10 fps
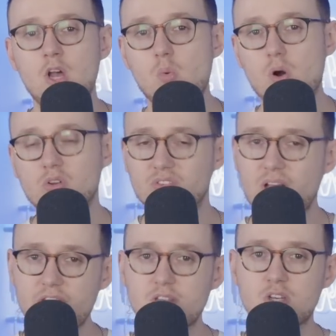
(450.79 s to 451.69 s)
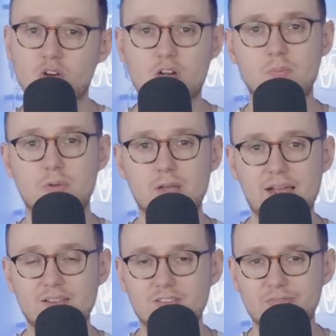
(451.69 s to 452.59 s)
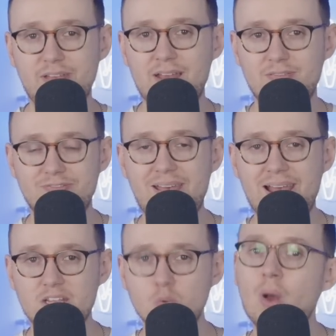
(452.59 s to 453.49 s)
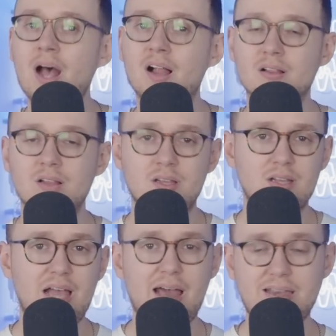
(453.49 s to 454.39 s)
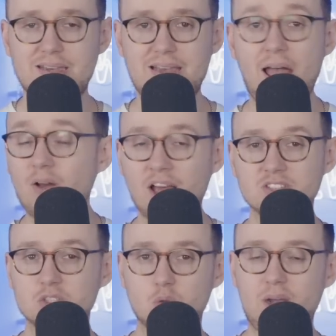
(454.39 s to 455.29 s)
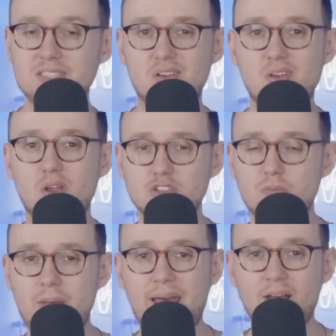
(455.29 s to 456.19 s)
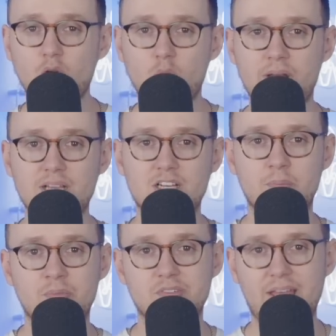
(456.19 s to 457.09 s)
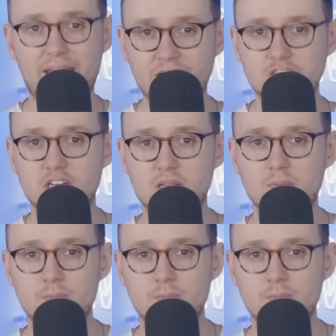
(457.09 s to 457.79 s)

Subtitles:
while Southern Europe has fared fairly well and now has quite a lot of power when it comes to energy.